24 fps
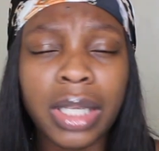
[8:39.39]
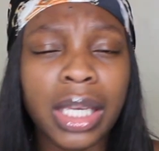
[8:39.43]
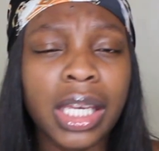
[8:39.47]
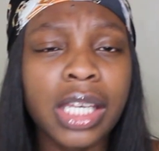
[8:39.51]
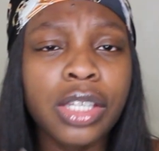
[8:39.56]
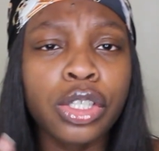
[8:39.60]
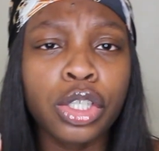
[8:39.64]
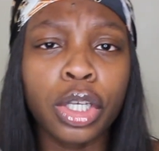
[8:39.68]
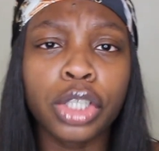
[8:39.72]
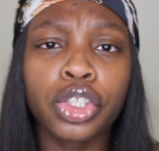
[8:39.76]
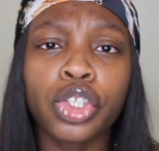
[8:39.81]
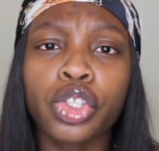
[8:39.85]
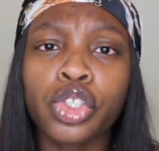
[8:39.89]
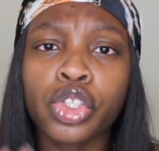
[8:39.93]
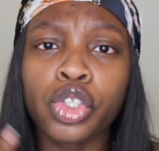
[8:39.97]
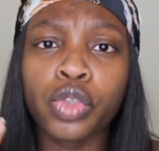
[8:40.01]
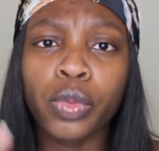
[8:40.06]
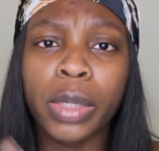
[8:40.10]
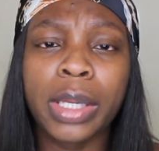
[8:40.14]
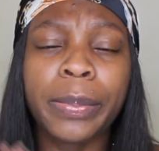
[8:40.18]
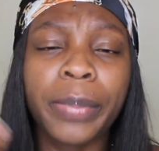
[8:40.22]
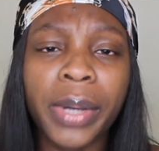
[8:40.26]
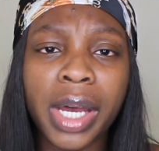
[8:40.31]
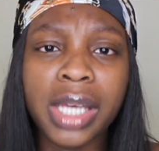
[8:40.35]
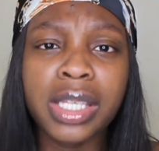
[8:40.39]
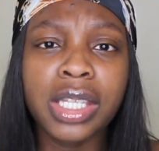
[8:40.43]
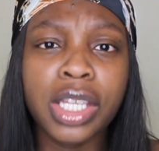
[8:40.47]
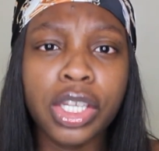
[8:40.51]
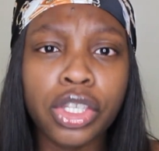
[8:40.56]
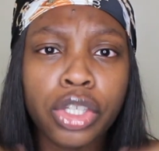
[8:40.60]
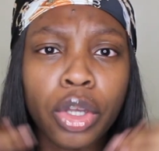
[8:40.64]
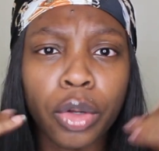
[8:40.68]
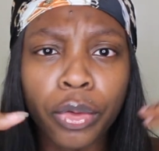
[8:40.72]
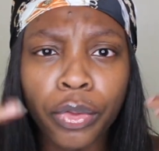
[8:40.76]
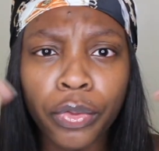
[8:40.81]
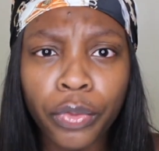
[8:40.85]
Like, he's such a sweet person,
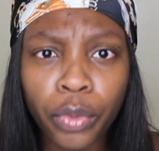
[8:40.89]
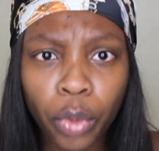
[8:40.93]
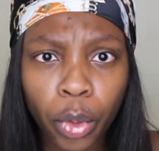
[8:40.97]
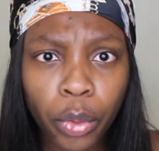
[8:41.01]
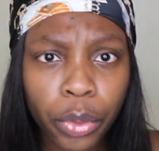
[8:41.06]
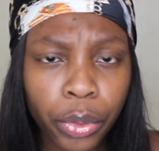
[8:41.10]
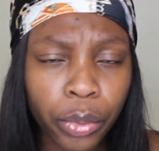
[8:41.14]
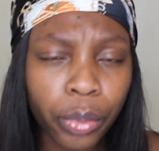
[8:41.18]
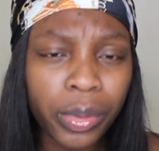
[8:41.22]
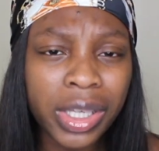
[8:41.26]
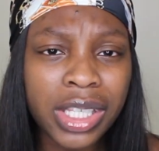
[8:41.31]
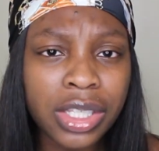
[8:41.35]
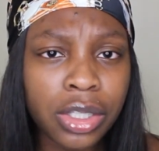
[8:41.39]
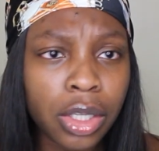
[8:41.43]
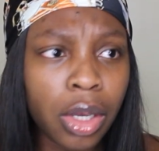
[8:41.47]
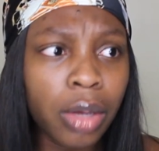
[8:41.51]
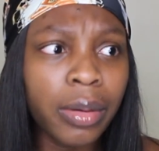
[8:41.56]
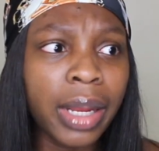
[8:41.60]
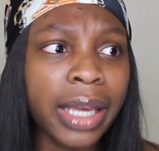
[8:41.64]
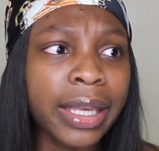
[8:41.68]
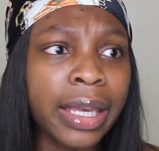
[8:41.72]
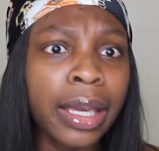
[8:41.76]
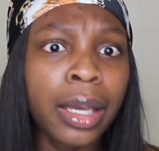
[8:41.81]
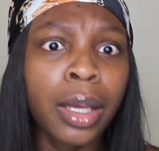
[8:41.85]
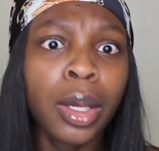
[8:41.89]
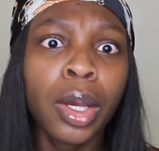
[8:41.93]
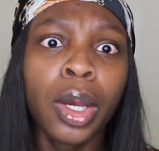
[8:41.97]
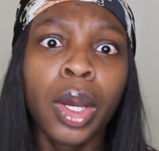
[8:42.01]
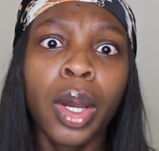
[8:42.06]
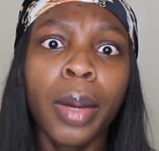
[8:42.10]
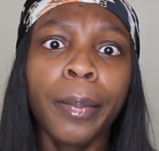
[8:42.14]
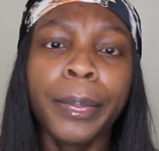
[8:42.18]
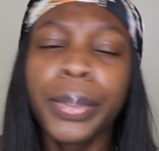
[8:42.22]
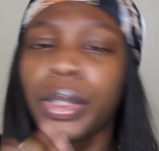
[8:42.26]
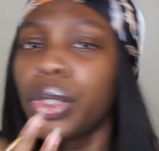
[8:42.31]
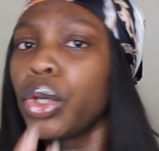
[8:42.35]
he's so thoughtful, he's so like
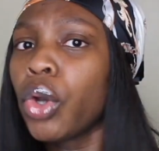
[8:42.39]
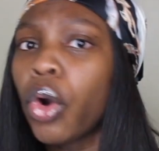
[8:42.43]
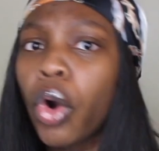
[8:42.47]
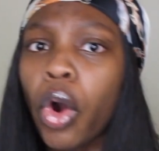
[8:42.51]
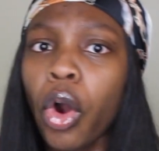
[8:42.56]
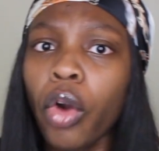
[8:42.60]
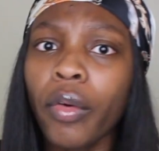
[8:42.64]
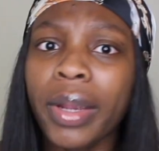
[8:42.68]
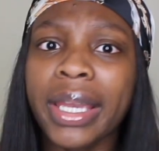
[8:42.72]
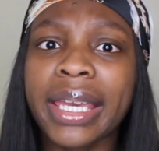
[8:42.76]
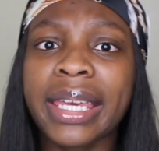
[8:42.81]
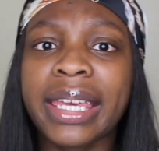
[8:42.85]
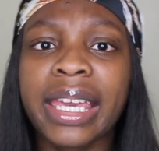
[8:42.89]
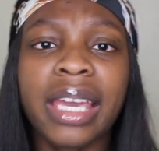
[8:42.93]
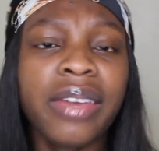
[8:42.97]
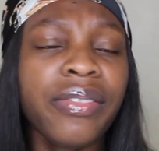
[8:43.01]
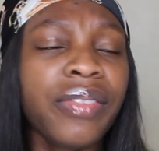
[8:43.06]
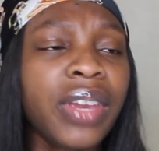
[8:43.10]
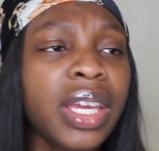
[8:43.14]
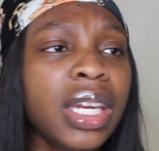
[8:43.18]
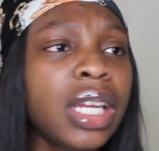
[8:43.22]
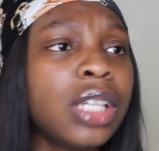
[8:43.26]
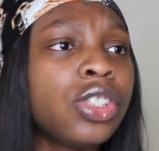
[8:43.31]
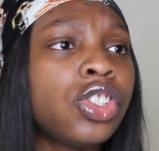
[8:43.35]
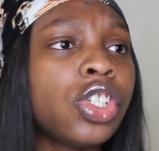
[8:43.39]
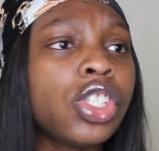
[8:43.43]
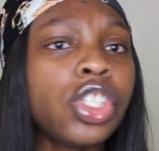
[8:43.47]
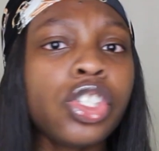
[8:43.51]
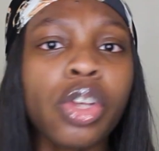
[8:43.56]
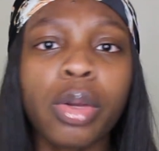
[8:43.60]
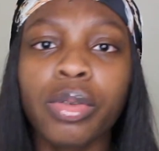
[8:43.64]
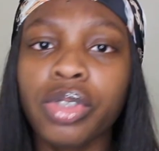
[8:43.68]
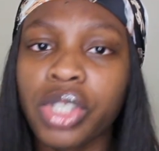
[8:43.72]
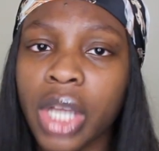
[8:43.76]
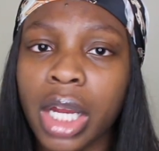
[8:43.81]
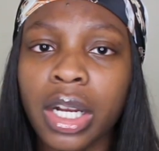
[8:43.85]
pure and giving and just
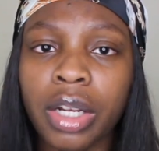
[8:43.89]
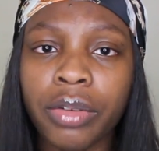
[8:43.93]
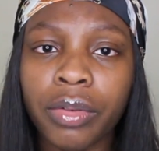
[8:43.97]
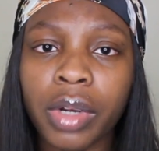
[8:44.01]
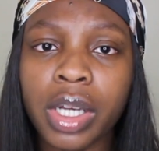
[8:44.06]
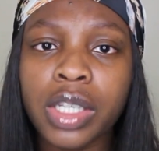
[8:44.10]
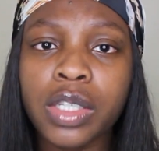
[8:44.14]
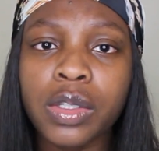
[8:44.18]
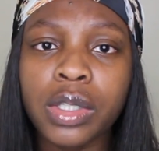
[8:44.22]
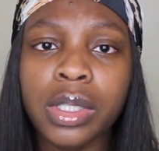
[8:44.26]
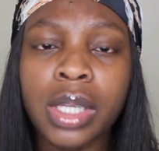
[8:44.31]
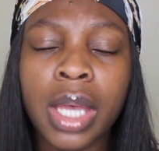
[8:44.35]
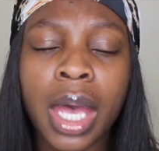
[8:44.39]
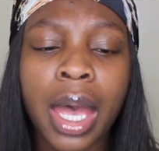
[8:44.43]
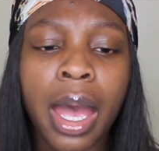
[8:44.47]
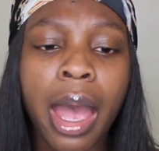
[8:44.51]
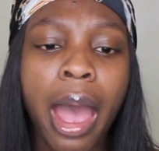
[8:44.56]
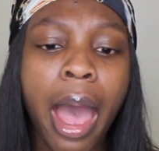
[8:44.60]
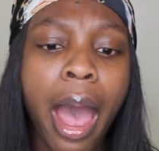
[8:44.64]
so generous.